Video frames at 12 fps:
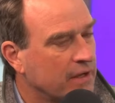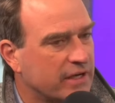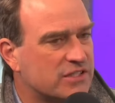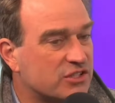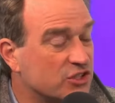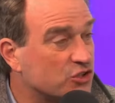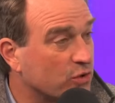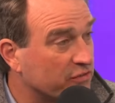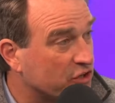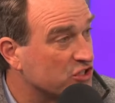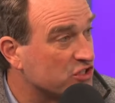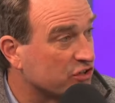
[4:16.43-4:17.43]
it's the sort
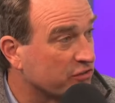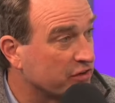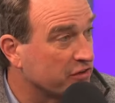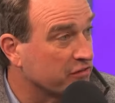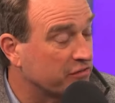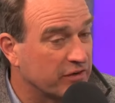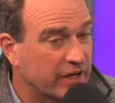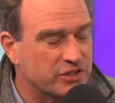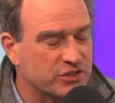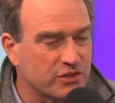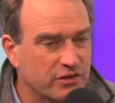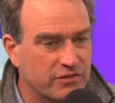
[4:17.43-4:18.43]
of conservative
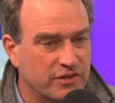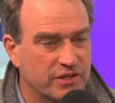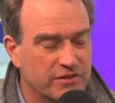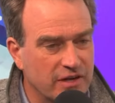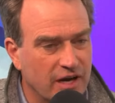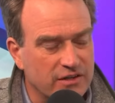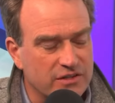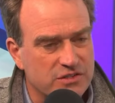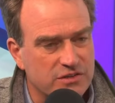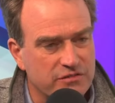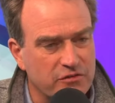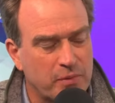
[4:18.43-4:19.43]
nature of the
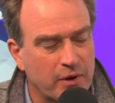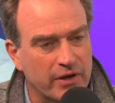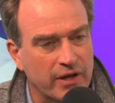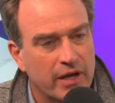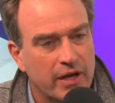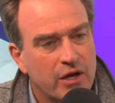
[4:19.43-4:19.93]
non-conservative party.